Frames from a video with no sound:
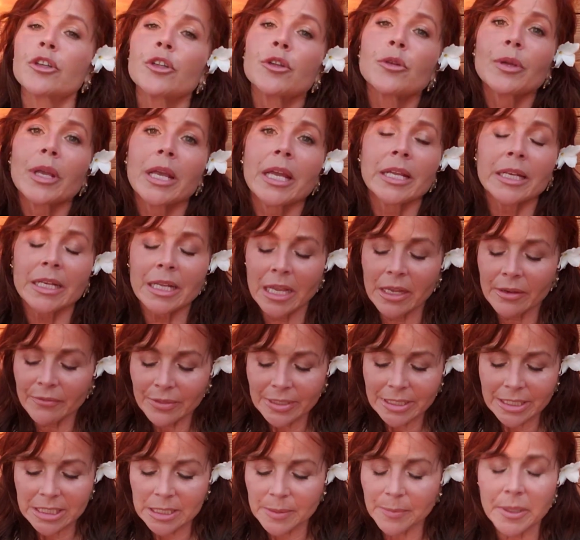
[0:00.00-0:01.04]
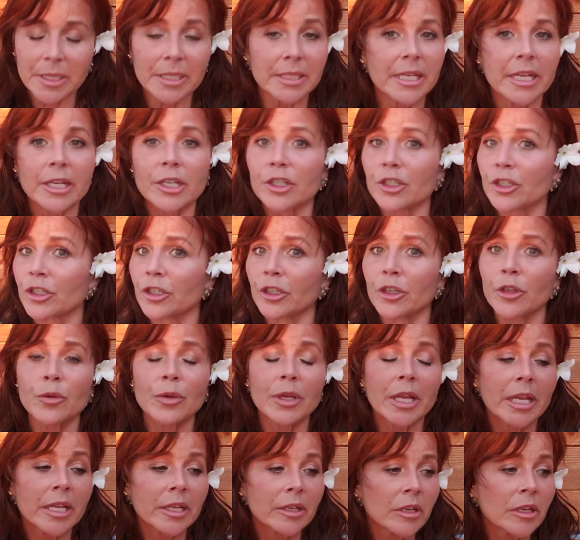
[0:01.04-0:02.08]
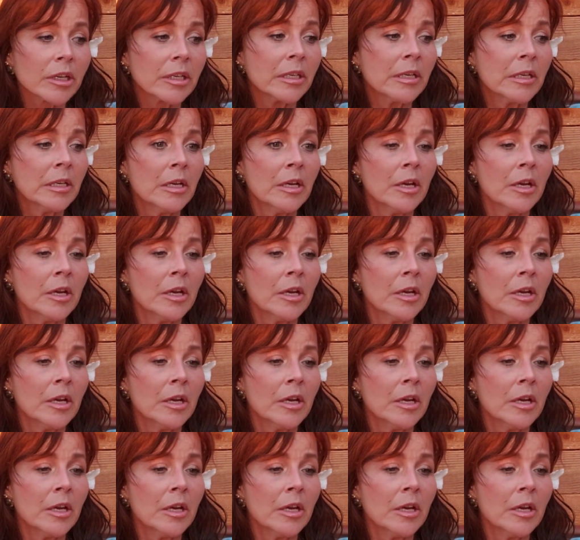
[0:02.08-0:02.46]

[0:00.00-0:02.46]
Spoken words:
You can't have an expectation. You cannot